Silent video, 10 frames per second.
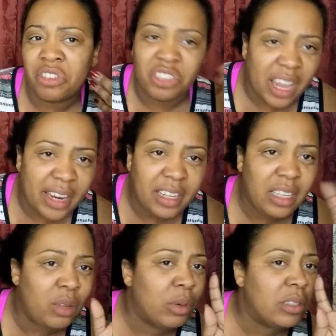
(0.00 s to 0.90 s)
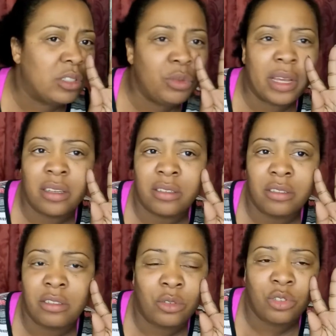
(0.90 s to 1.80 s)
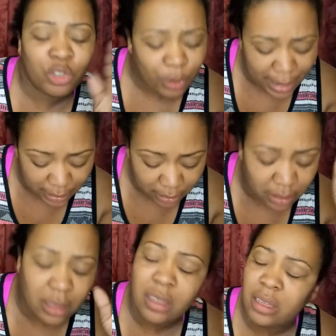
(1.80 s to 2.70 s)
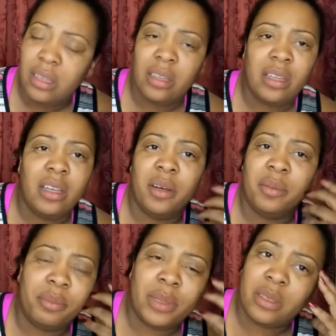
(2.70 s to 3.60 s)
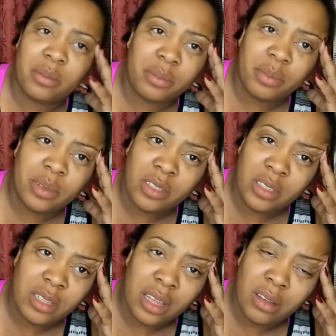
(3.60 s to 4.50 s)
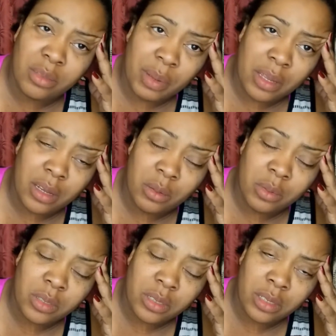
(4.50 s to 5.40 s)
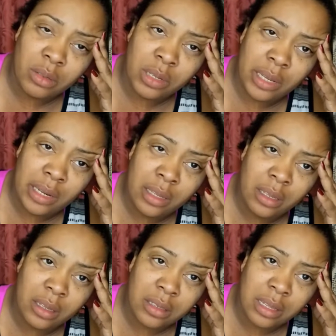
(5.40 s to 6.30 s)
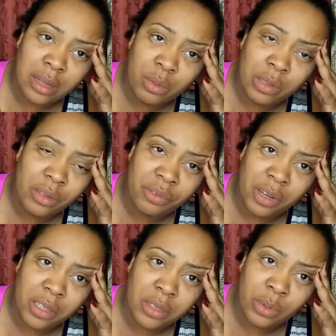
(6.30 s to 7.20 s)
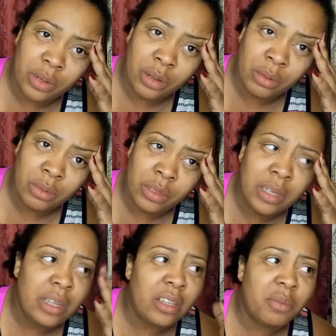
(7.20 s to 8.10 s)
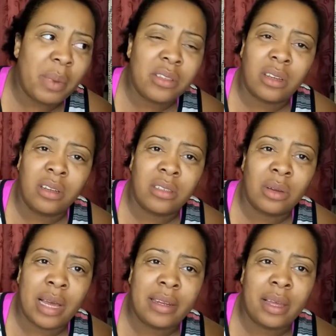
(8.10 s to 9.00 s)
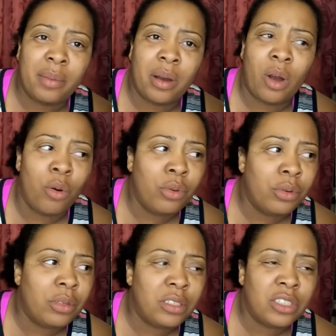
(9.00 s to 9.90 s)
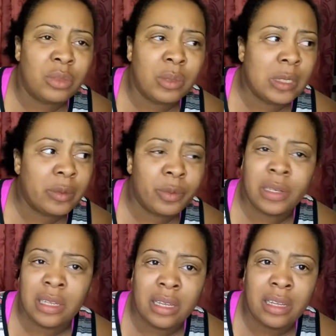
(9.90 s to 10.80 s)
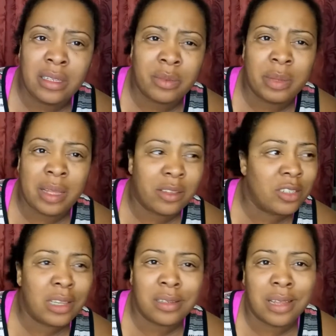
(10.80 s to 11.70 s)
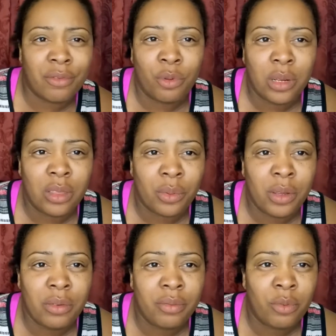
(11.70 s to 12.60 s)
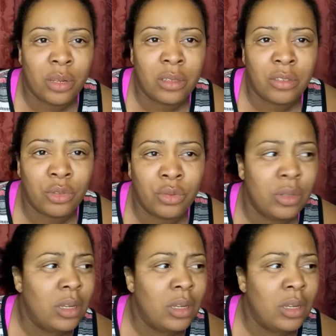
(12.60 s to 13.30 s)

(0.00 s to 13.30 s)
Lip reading: shiny. It wasn't too dry looking. But Giselle's makeup was still hideous. Like, what the fuck is going on? It makes her look so goddamn older than she really is. Like, Giselle's like 43, 42.